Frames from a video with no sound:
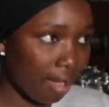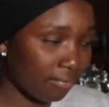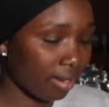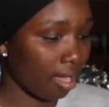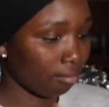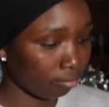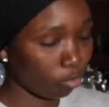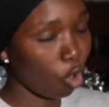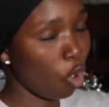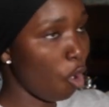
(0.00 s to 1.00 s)
I was
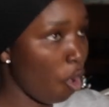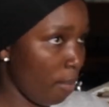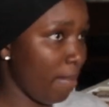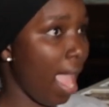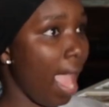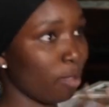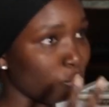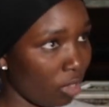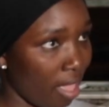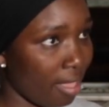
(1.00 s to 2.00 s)
entirely depending on my
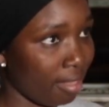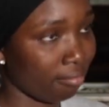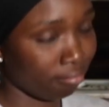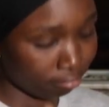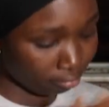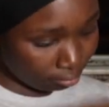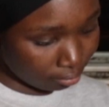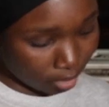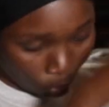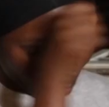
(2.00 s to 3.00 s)
family.
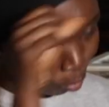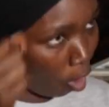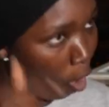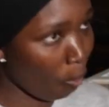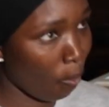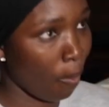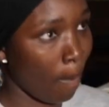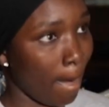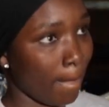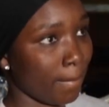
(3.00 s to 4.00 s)
And from the starting of
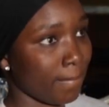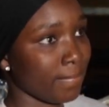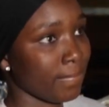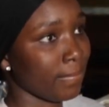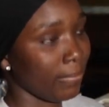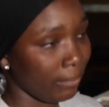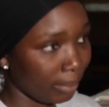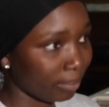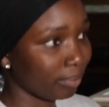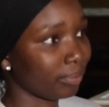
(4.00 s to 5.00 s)
this restaurant,
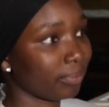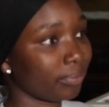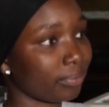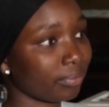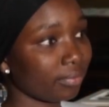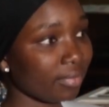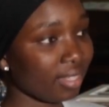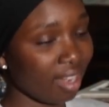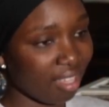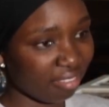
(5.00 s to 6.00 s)
I started
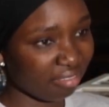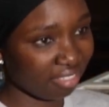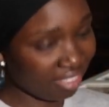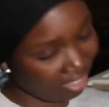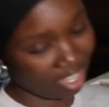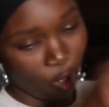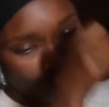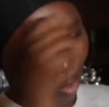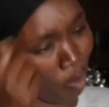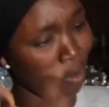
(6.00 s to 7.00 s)
work. I was employed
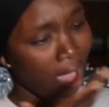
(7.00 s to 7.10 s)
here.